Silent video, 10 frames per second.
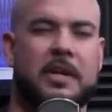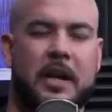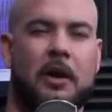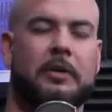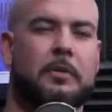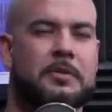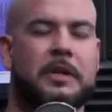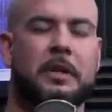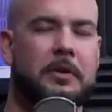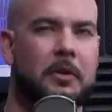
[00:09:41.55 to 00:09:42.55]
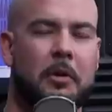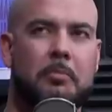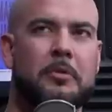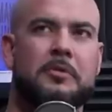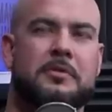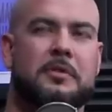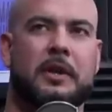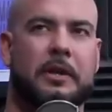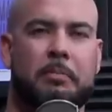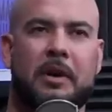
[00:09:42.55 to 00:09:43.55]
a, an elk. It was like a, either a moose or
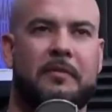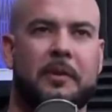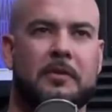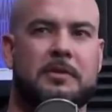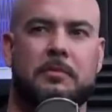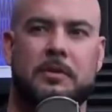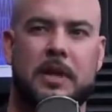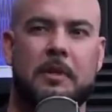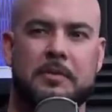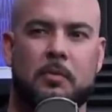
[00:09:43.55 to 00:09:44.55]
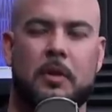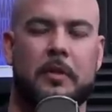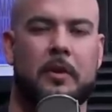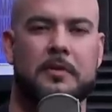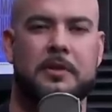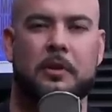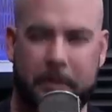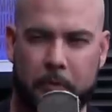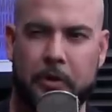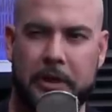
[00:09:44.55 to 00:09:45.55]
like a buffalo. I or saw something. that. Yeah, it was one of those that are
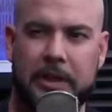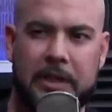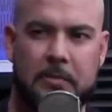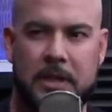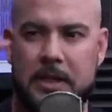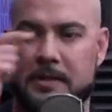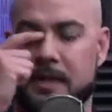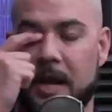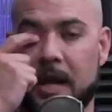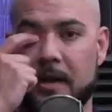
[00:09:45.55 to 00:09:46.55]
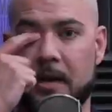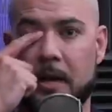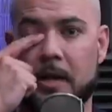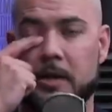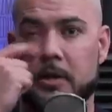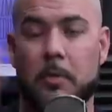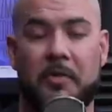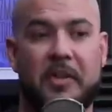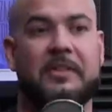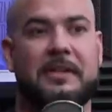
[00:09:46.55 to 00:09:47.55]
like really lean meats and you
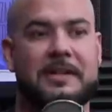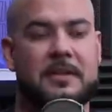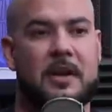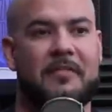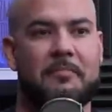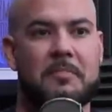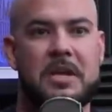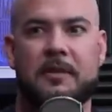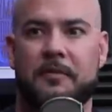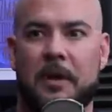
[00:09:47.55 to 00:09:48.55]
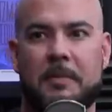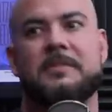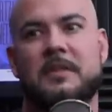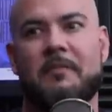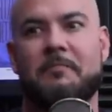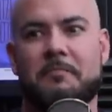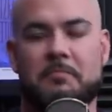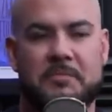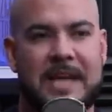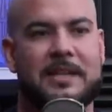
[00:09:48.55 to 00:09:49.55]
would think that that's enough meat for. I mean, that's enough
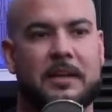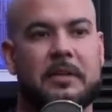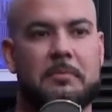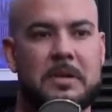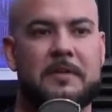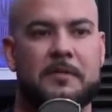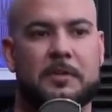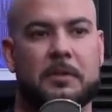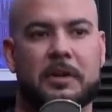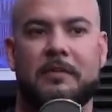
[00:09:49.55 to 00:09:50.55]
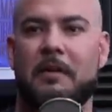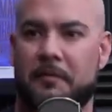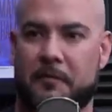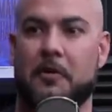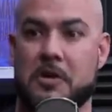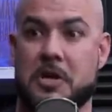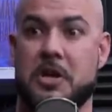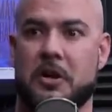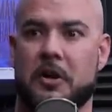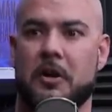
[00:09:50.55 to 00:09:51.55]
technically meat for someone to live off of for a
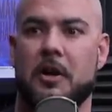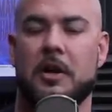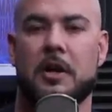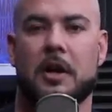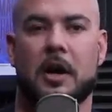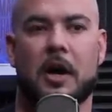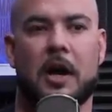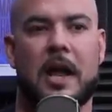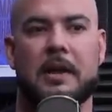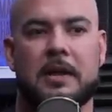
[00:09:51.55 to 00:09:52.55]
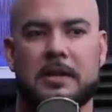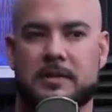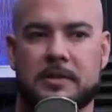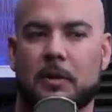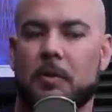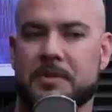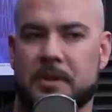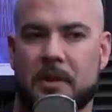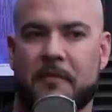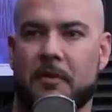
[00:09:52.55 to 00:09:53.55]
year. Uh, and it still
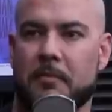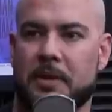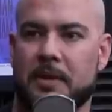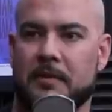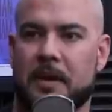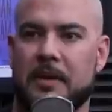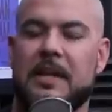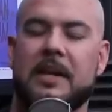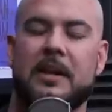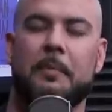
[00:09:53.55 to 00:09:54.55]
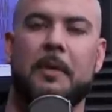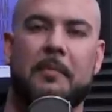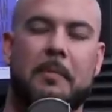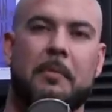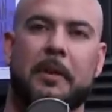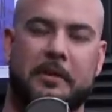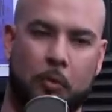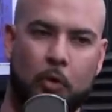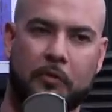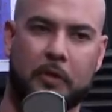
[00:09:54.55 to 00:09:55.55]
wasn't enough for him because I, he ended up. I remember like
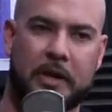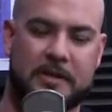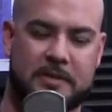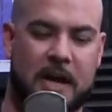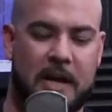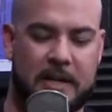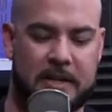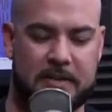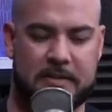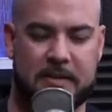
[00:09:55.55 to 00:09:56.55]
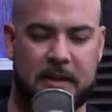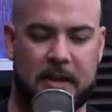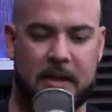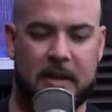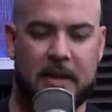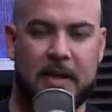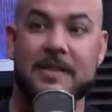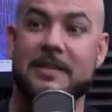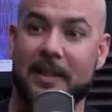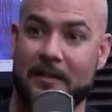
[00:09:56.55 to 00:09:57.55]
the Wolverines got his uh, the his
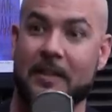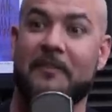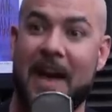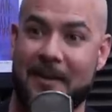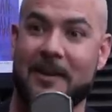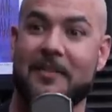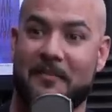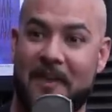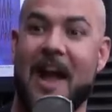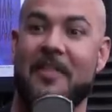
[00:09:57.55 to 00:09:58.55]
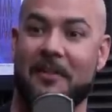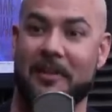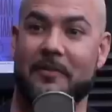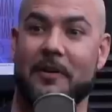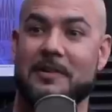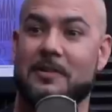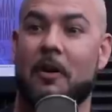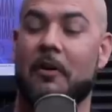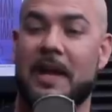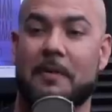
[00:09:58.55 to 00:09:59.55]
fat, li- the fatter, the fat and the liver, and so
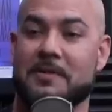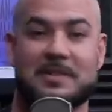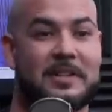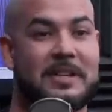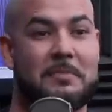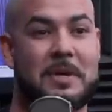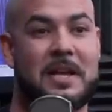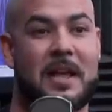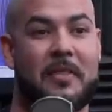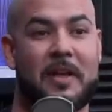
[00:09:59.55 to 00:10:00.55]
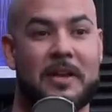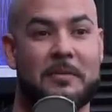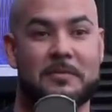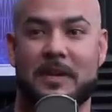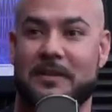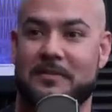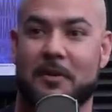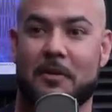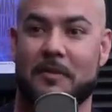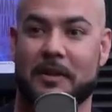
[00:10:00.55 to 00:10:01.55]
all he had was this lean meat, and then he was like
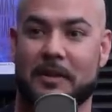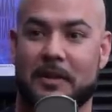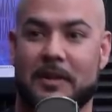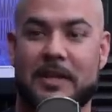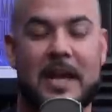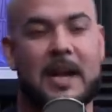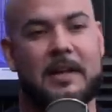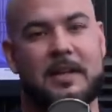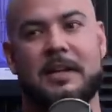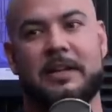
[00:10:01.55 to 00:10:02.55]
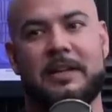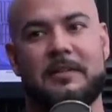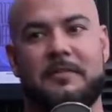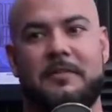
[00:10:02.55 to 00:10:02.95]
starving. Yeah, I remember yeah, that. He, he, he,